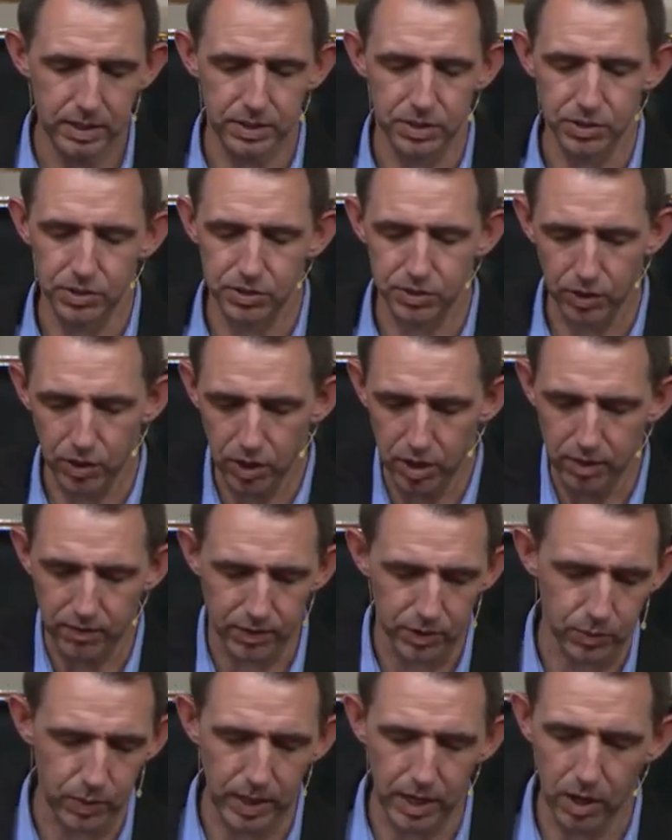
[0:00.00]
to
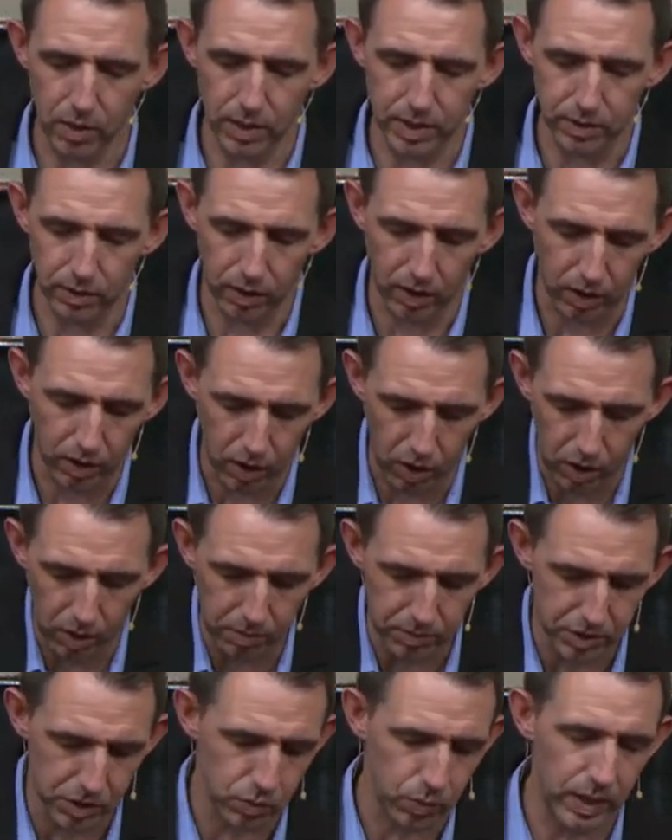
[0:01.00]
serve, as we go into our homes,